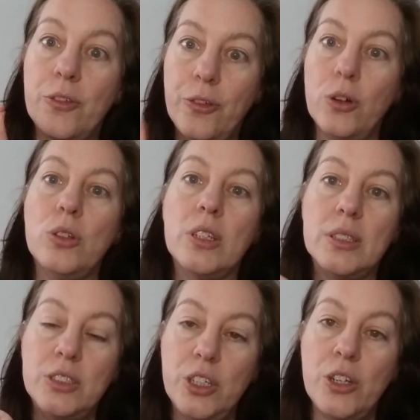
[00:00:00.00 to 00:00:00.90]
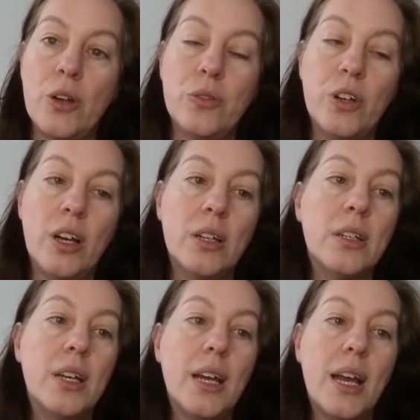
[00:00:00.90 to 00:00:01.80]
full turnover
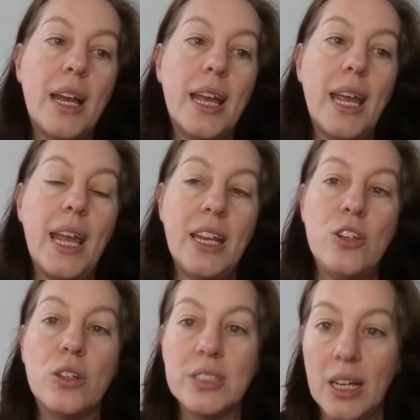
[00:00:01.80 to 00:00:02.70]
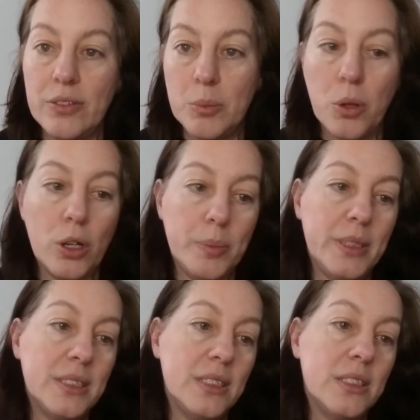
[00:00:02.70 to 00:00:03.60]
in your self-employed
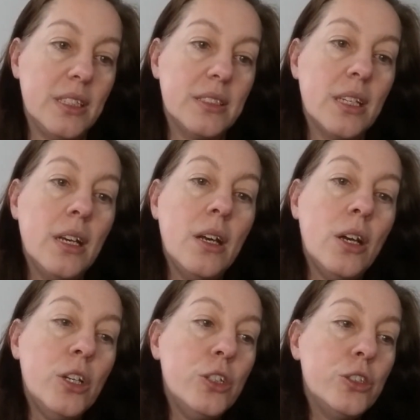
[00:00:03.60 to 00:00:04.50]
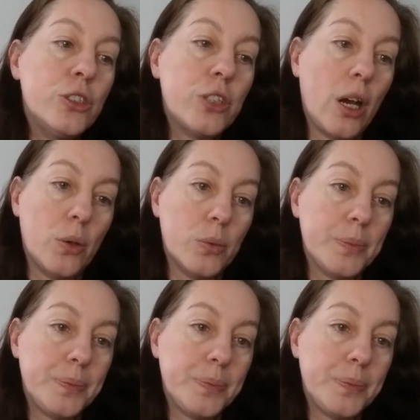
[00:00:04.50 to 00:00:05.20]
businesses. So